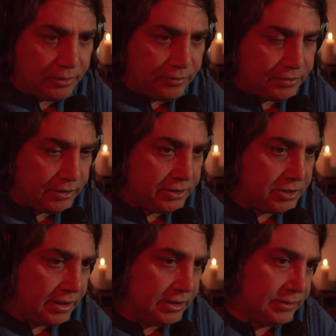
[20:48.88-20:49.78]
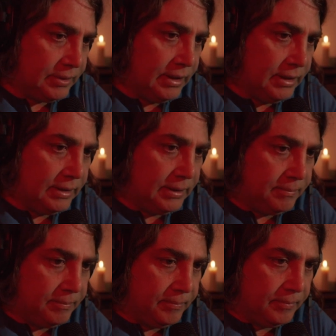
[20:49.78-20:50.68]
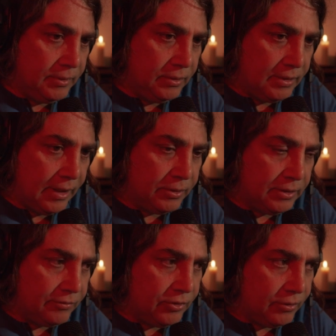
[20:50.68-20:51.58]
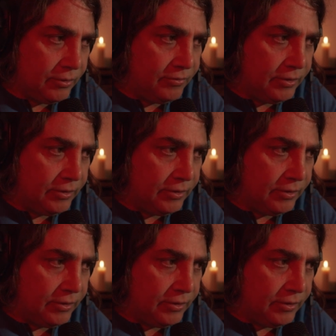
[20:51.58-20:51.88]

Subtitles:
with DJs, that would give you a